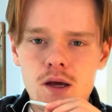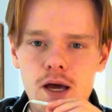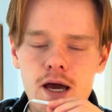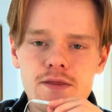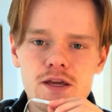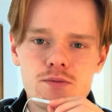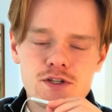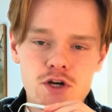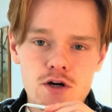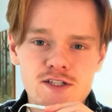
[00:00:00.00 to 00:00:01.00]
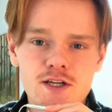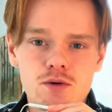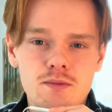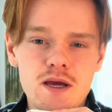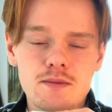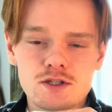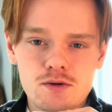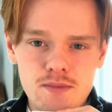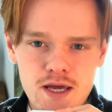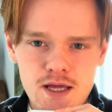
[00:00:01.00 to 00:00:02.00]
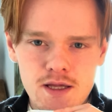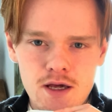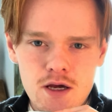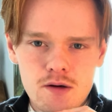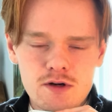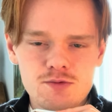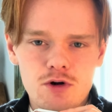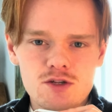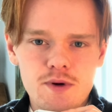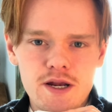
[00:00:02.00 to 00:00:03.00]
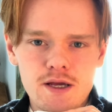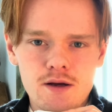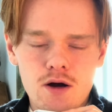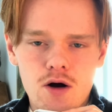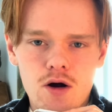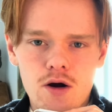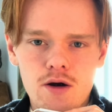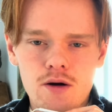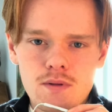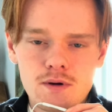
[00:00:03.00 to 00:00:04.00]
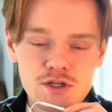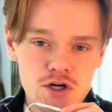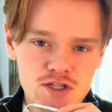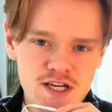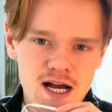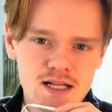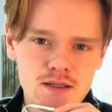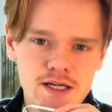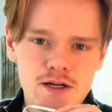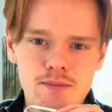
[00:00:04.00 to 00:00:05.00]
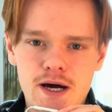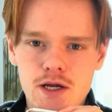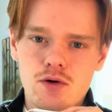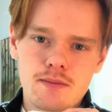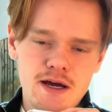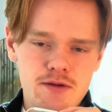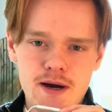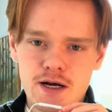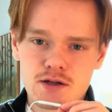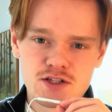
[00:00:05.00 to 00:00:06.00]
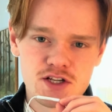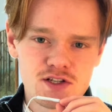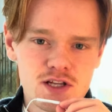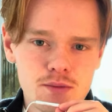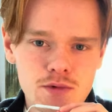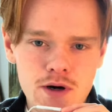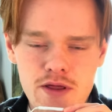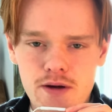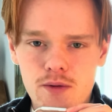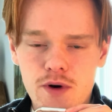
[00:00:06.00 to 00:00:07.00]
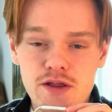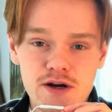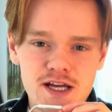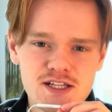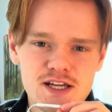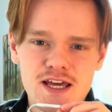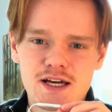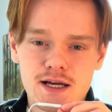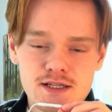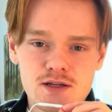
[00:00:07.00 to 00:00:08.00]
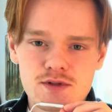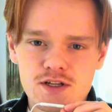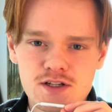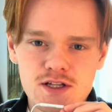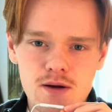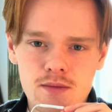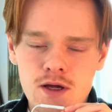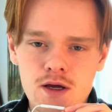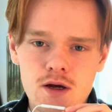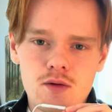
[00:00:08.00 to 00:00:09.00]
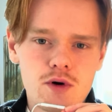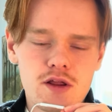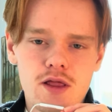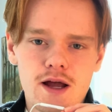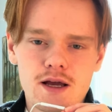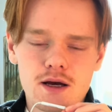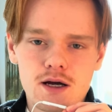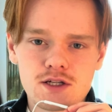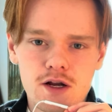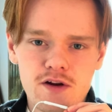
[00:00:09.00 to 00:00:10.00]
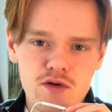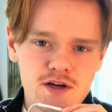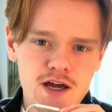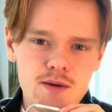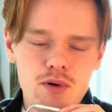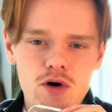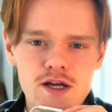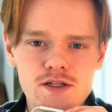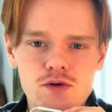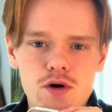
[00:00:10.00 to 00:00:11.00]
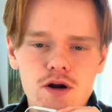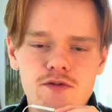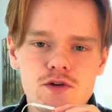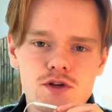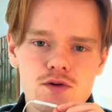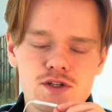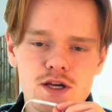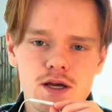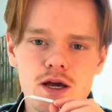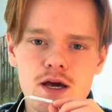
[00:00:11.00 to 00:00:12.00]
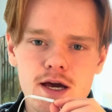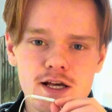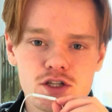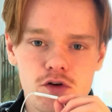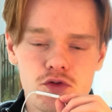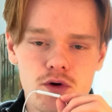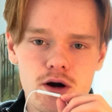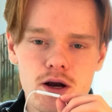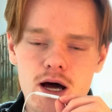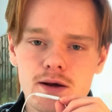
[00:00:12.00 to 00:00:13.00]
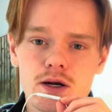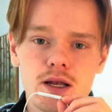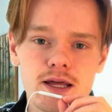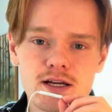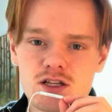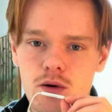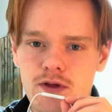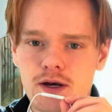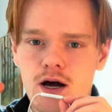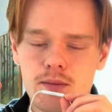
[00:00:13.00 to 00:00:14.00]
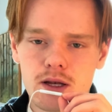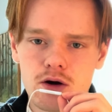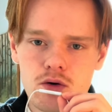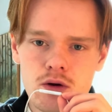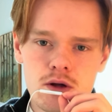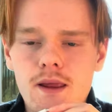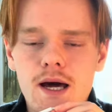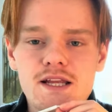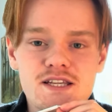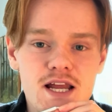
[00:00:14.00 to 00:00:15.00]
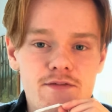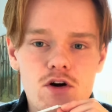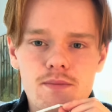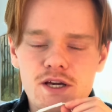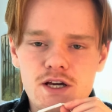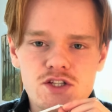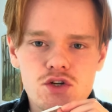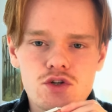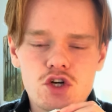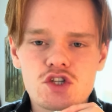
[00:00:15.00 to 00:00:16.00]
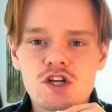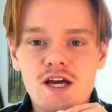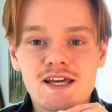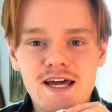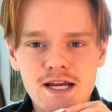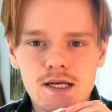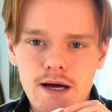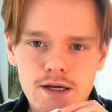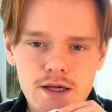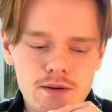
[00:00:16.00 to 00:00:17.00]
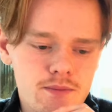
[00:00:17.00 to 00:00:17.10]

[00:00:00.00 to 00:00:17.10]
And the returns that you will be able to make with sports betting are the returns calculated by your mathematical system, whether it's a custom system with like a ton of different data points, or if you're using a software, and I'm going to link some of them down below. And it's never because you're just getting lucky.